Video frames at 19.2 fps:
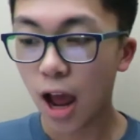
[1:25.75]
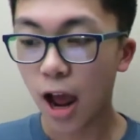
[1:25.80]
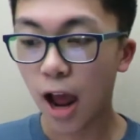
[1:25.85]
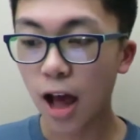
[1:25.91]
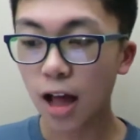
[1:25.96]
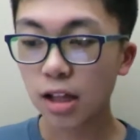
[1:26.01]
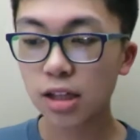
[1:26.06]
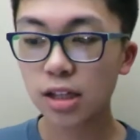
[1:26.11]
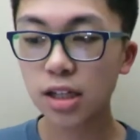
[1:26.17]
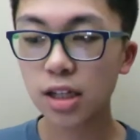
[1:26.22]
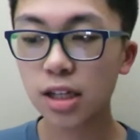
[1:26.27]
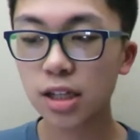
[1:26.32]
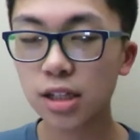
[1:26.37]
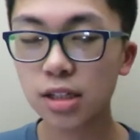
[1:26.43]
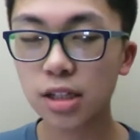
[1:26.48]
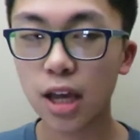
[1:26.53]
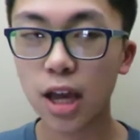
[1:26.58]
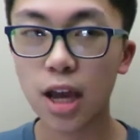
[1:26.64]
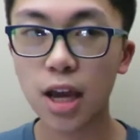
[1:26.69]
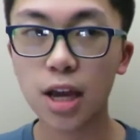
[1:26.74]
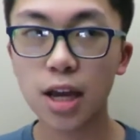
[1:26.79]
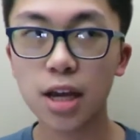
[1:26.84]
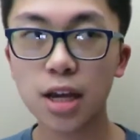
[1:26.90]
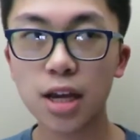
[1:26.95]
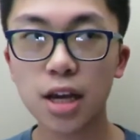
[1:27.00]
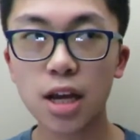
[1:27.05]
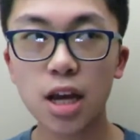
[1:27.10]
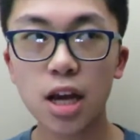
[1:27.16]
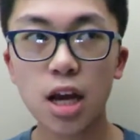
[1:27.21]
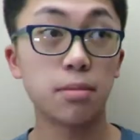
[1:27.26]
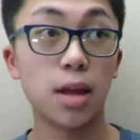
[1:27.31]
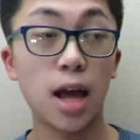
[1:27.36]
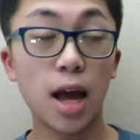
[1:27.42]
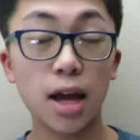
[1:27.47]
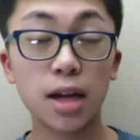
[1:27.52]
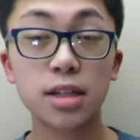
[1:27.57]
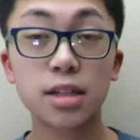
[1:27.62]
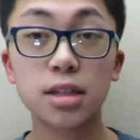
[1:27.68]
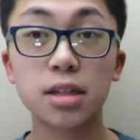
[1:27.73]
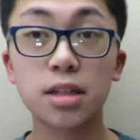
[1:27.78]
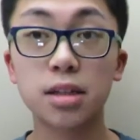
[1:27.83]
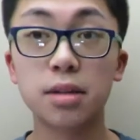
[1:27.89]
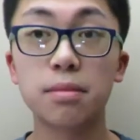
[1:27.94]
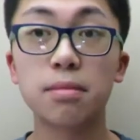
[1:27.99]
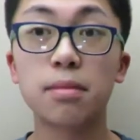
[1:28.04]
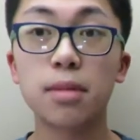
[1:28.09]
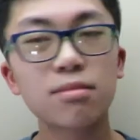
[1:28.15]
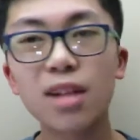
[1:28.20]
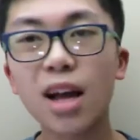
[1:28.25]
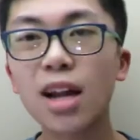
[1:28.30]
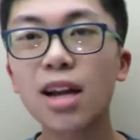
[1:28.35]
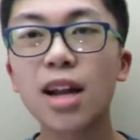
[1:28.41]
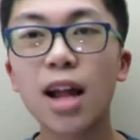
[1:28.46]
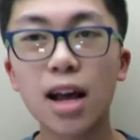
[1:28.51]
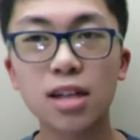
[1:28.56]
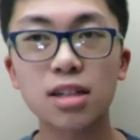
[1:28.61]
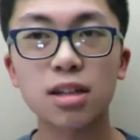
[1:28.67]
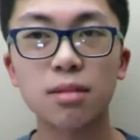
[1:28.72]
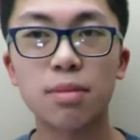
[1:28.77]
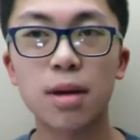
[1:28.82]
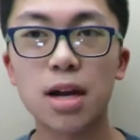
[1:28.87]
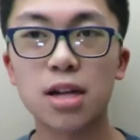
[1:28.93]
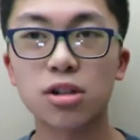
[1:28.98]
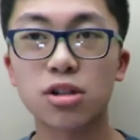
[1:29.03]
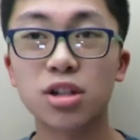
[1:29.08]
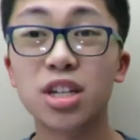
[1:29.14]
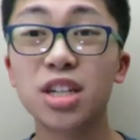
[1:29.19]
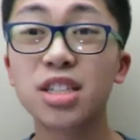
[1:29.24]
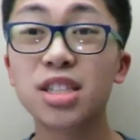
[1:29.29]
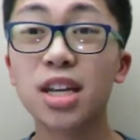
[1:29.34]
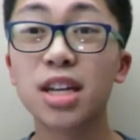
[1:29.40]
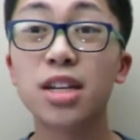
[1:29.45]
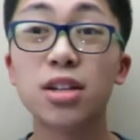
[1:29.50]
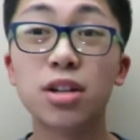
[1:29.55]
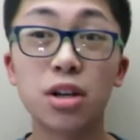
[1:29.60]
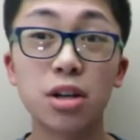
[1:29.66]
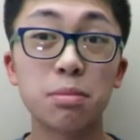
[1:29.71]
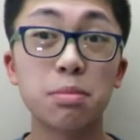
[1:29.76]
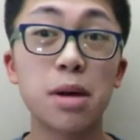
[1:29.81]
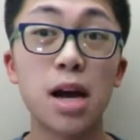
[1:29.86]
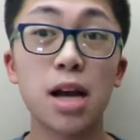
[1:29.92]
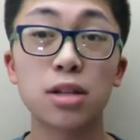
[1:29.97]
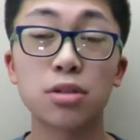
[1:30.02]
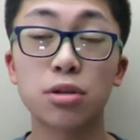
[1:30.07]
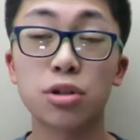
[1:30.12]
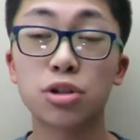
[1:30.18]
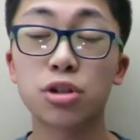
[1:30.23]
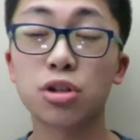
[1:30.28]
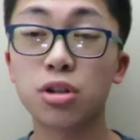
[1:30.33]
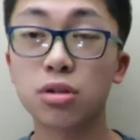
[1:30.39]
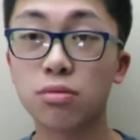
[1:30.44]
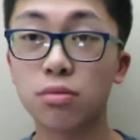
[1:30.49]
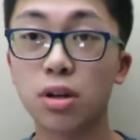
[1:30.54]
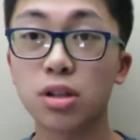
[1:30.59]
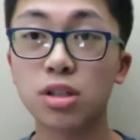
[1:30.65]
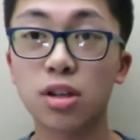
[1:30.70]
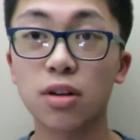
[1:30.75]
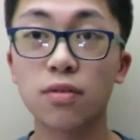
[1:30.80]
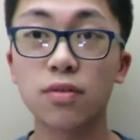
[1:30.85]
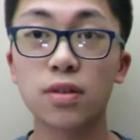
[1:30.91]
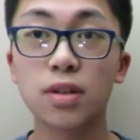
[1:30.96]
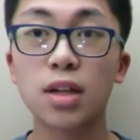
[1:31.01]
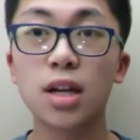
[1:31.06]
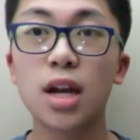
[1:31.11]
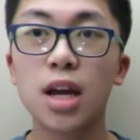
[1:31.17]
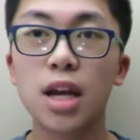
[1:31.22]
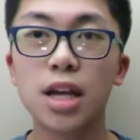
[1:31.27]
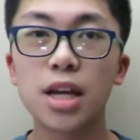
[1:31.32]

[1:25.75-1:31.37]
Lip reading: Allen is not an excellent passer. He's a good pass rusher, good run stuffer.